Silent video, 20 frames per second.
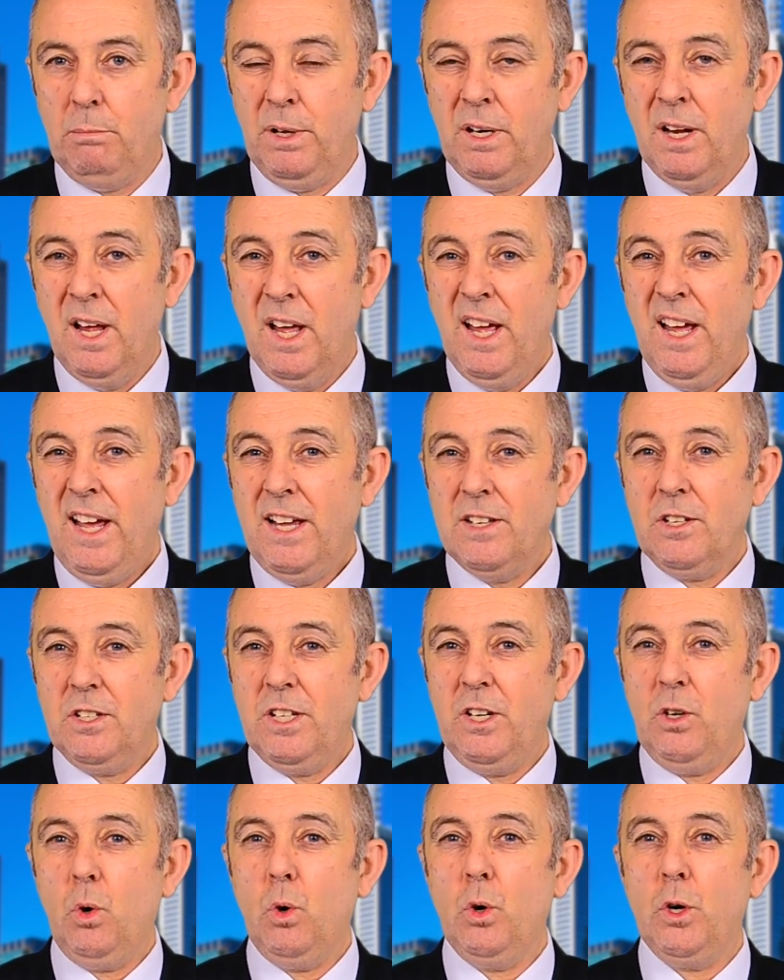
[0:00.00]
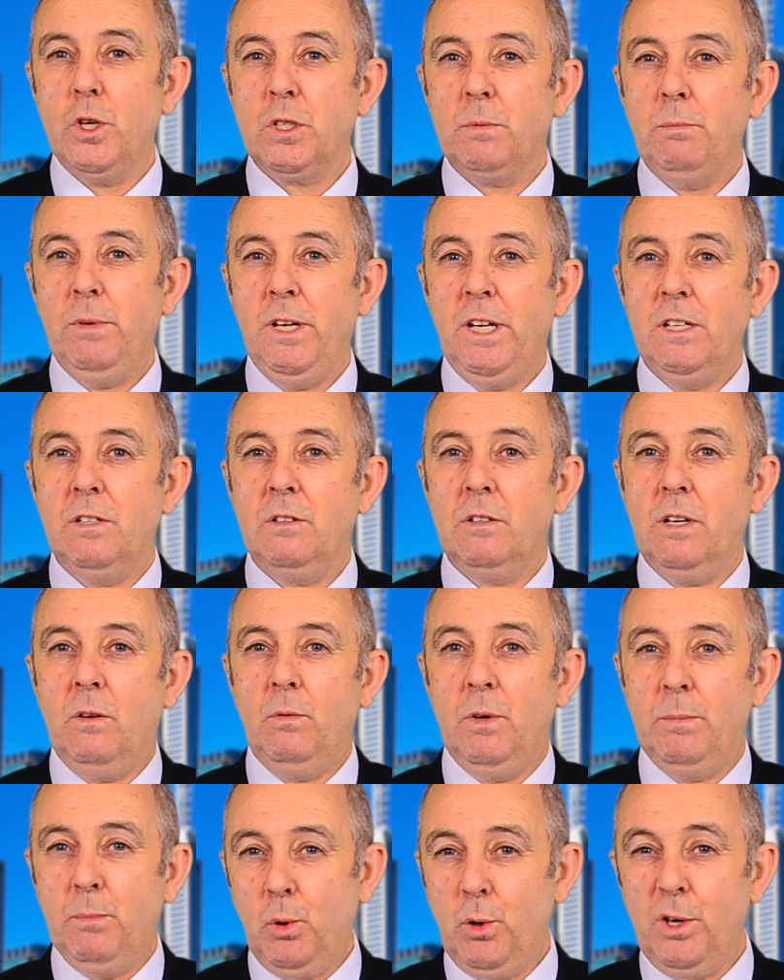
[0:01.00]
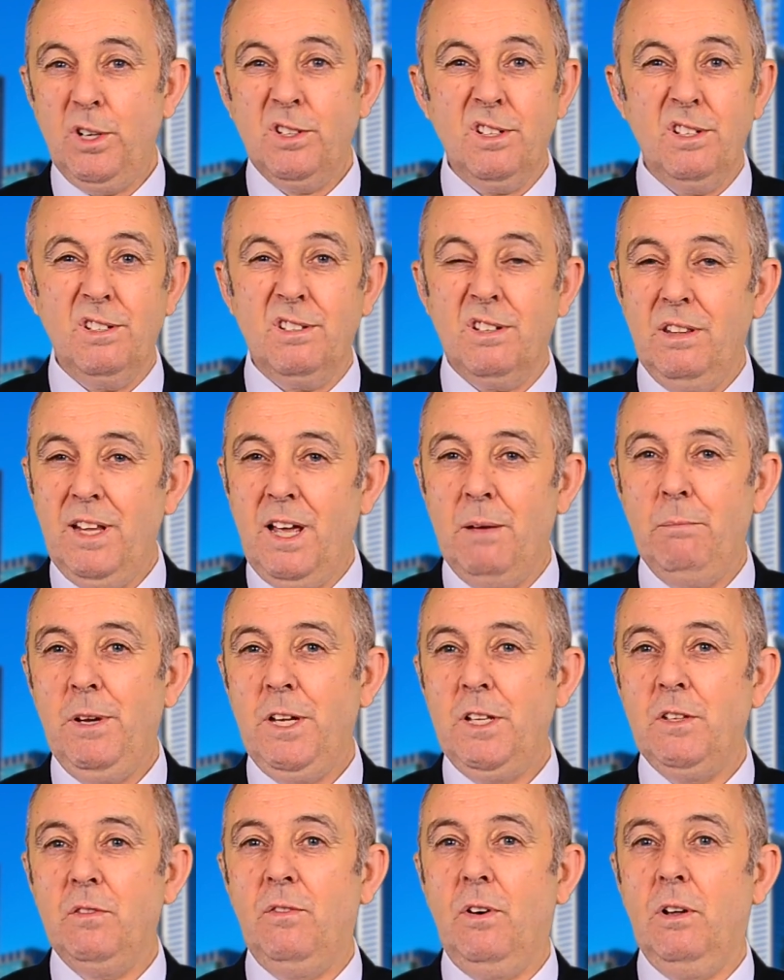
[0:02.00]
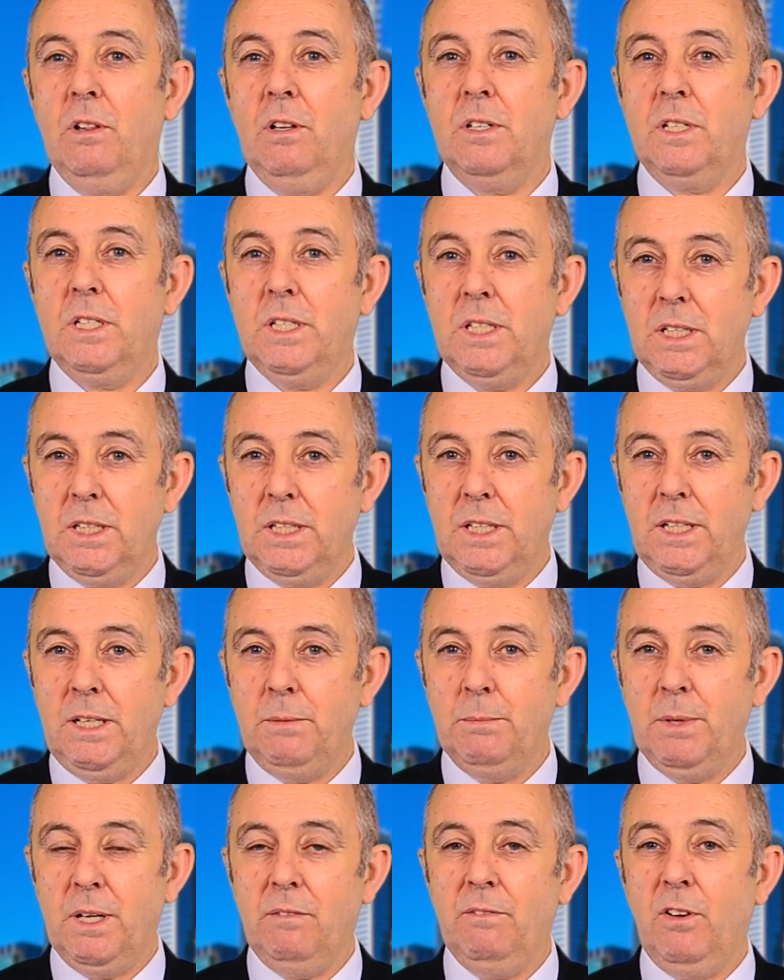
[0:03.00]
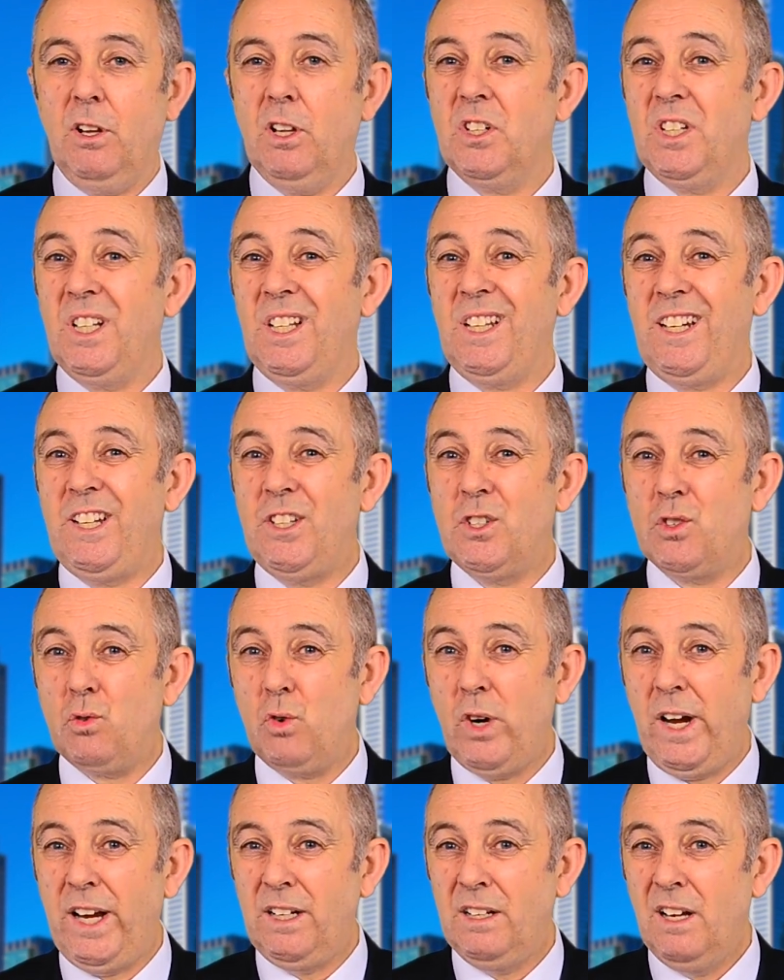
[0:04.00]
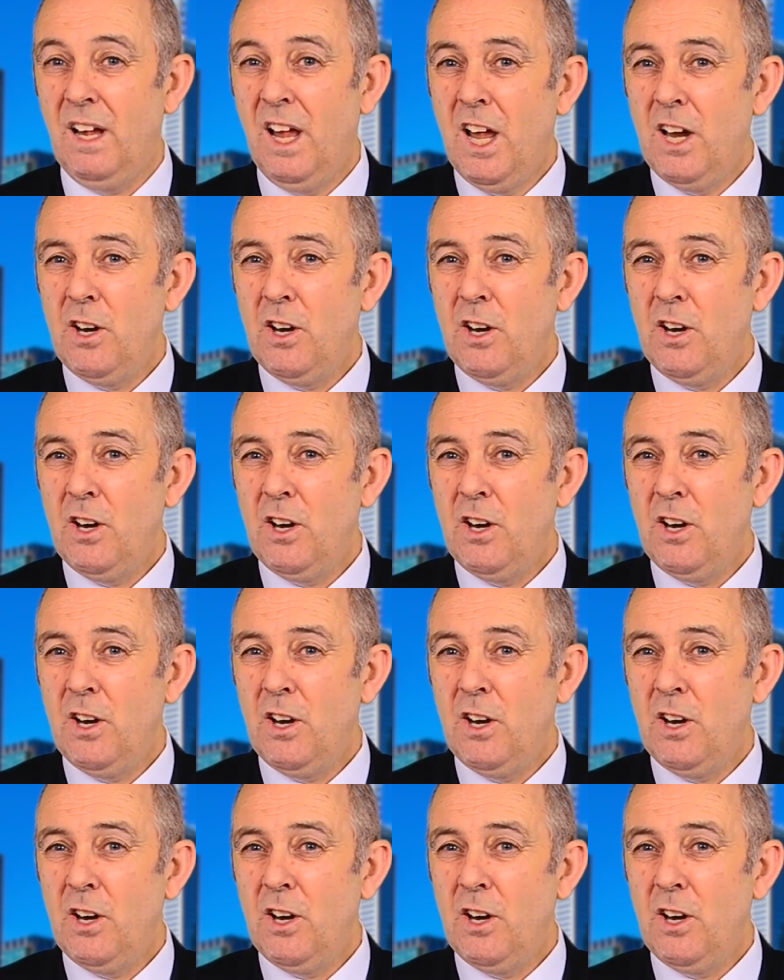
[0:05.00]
But as I said, August means reporting season. That means volatility, but volatility is great.